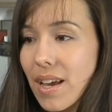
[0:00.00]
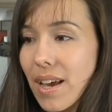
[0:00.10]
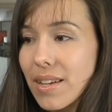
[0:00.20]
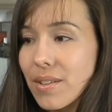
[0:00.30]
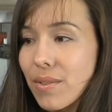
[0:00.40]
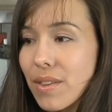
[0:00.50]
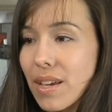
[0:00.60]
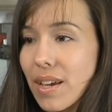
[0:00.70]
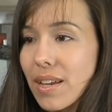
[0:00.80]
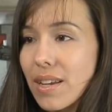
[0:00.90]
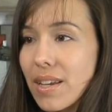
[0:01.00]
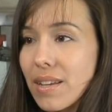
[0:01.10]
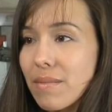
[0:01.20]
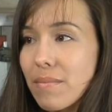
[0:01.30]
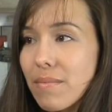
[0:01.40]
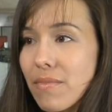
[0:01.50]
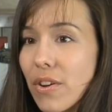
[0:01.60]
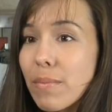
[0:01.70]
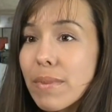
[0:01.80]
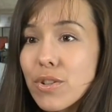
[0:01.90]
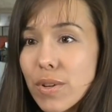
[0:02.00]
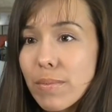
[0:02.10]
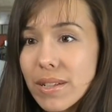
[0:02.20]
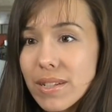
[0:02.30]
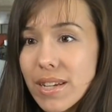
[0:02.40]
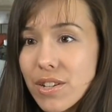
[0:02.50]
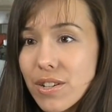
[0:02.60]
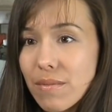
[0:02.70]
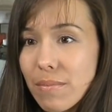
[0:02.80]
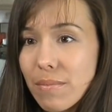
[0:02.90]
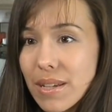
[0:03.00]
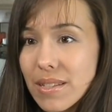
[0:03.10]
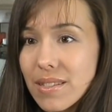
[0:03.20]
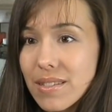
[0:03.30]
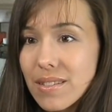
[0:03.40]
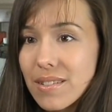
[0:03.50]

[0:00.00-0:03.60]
I don't think I need very much rehabilitation because